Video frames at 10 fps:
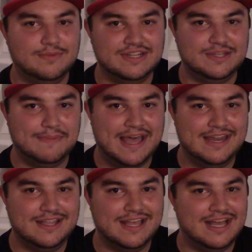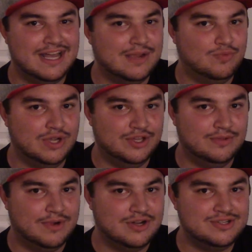Racing Paddock, I'm
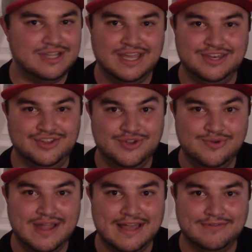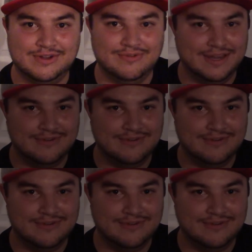William Marsh, and you have a great